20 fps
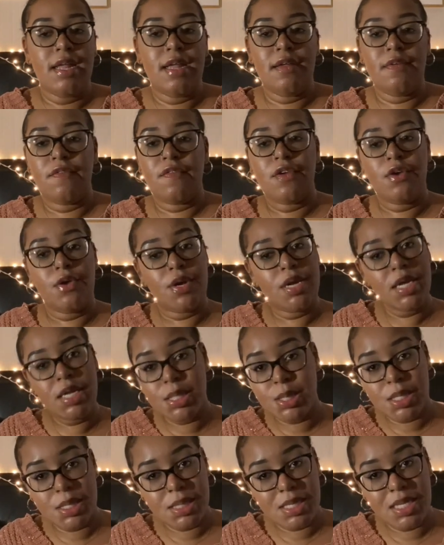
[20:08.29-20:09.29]
If you're
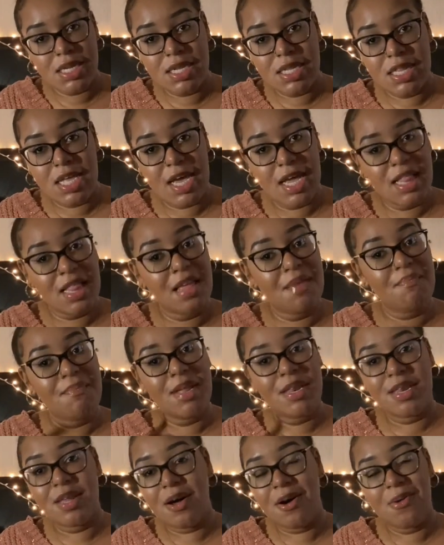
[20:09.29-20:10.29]
interested in that, let me
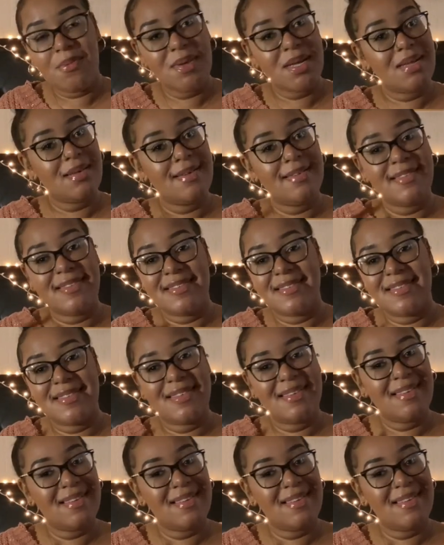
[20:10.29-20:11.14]
know, because